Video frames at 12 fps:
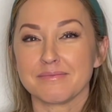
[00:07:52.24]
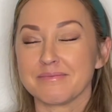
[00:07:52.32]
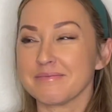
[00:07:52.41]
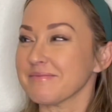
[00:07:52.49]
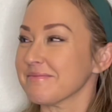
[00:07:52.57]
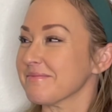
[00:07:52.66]

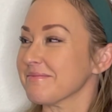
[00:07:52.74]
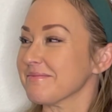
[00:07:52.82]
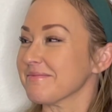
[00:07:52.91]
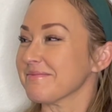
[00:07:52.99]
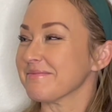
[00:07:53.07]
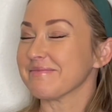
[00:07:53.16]

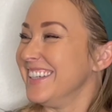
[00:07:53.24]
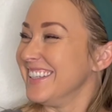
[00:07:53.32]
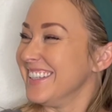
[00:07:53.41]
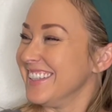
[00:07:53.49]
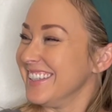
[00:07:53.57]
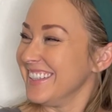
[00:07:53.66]

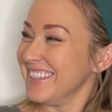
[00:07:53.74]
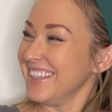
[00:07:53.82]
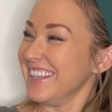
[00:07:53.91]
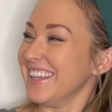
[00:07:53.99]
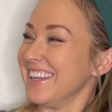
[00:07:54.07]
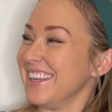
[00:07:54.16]

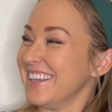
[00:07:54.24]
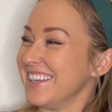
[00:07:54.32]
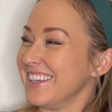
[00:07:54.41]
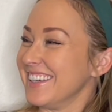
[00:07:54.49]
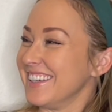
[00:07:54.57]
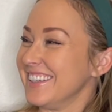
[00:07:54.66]

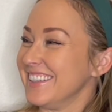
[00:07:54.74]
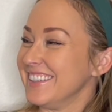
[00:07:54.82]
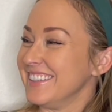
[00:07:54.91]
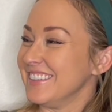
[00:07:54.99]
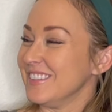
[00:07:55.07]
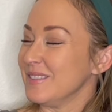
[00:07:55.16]

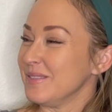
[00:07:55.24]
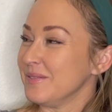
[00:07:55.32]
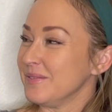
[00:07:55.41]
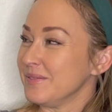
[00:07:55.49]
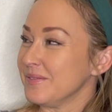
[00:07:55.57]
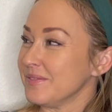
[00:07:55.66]

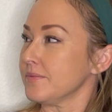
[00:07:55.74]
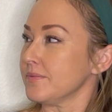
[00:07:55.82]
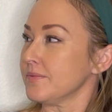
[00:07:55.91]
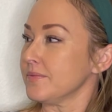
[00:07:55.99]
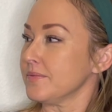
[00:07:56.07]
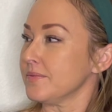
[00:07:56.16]

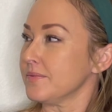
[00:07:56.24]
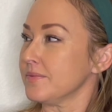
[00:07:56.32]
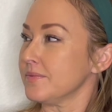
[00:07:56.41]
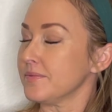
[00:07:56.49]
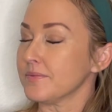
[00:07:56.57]
No words are spoken by the person on screen.